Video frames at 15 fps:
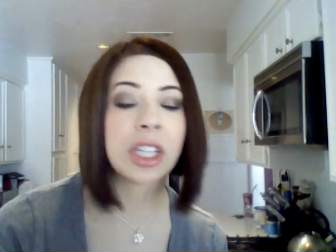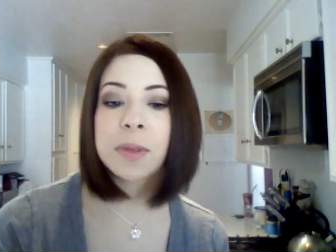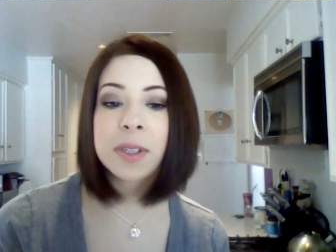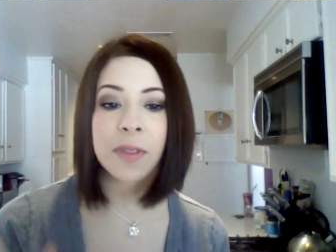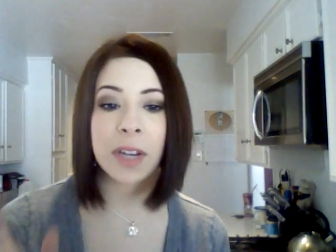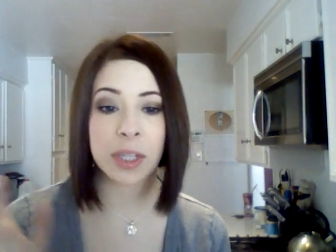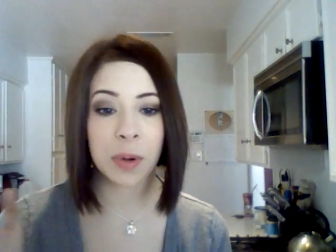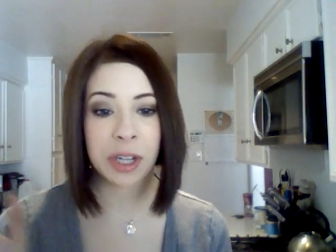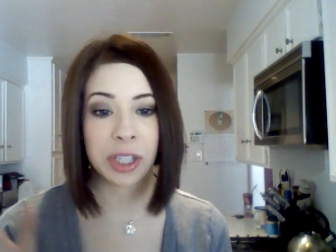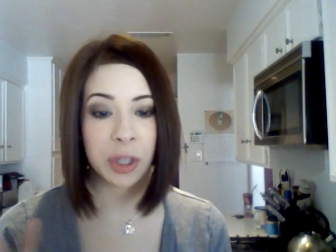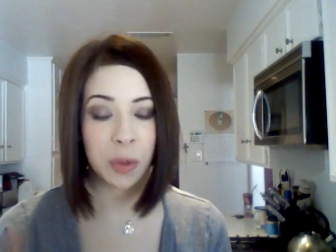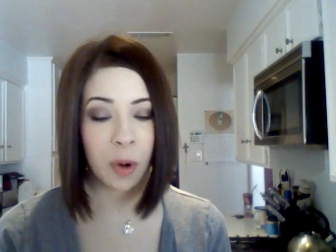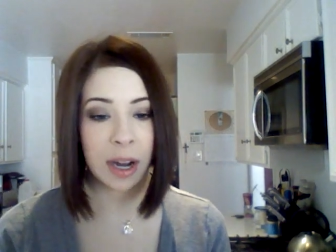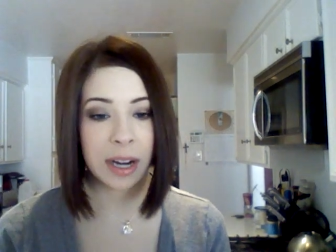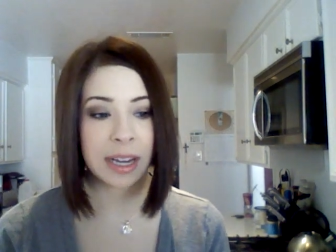the cheapest face
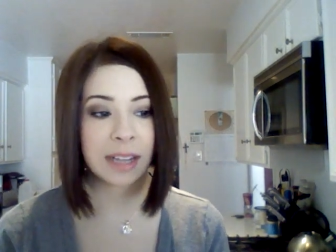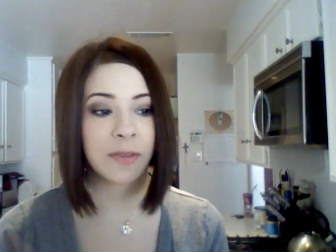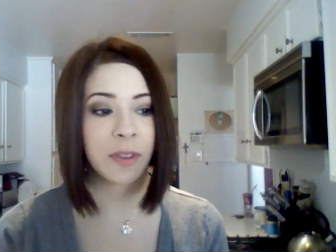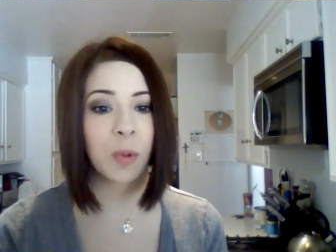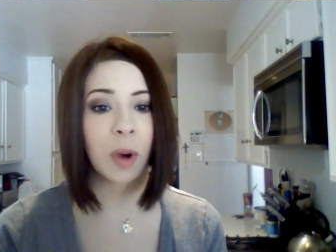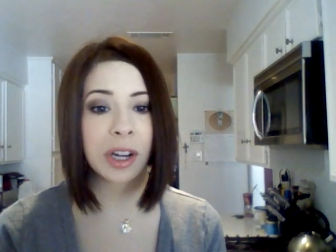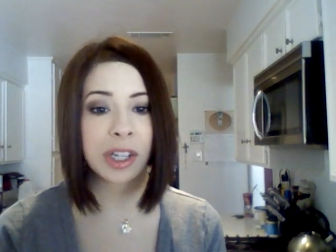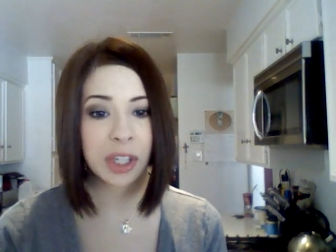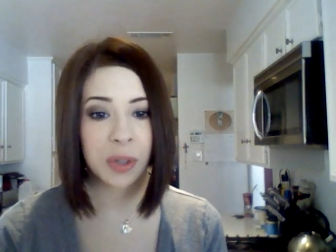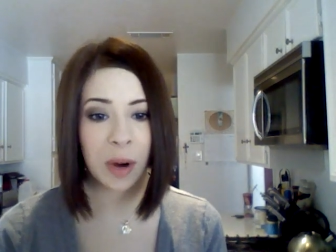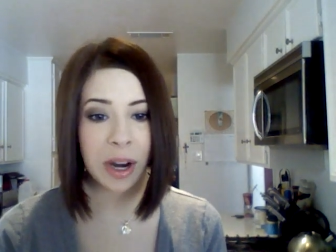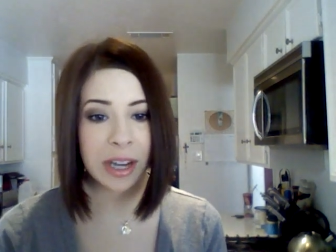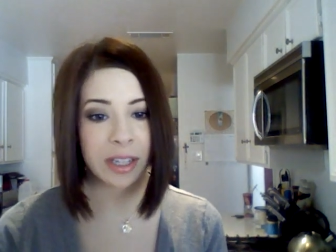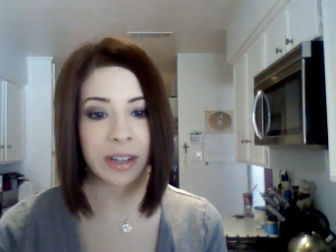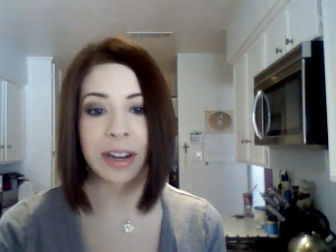wash you want. If you wash it
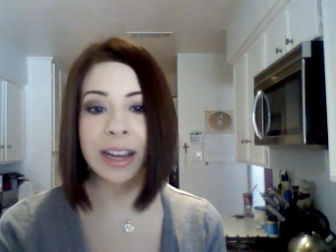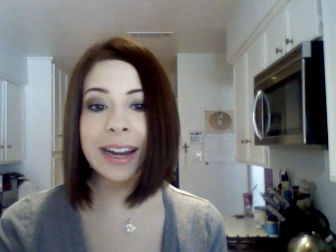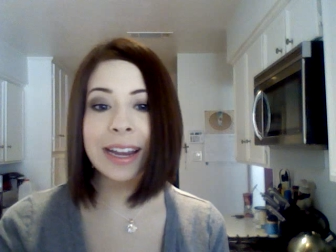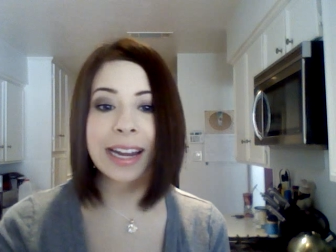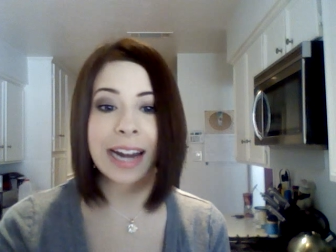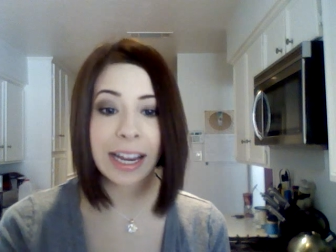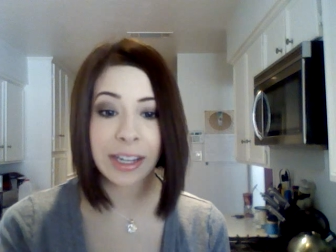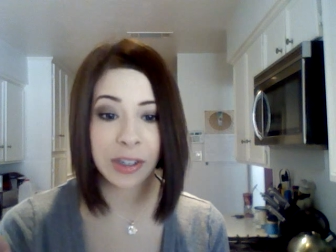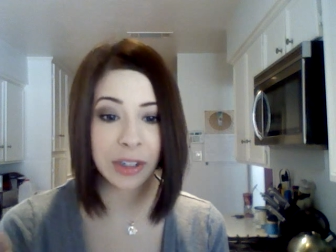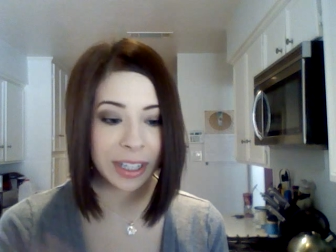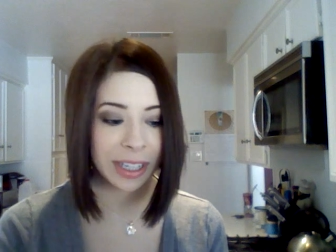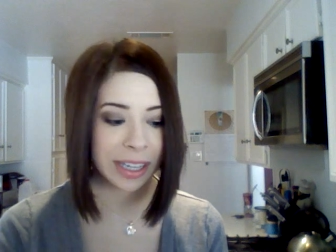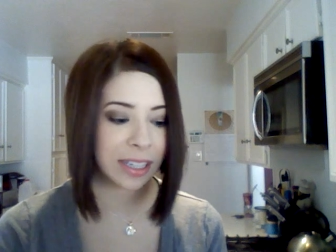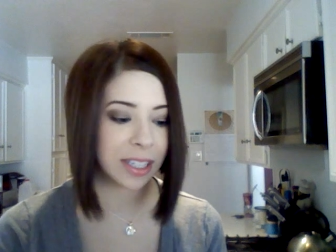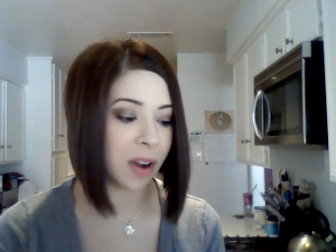twice, you're getting it extra
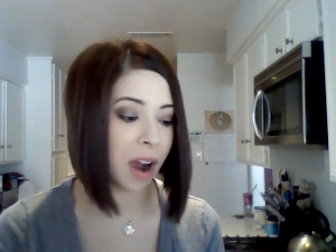clean.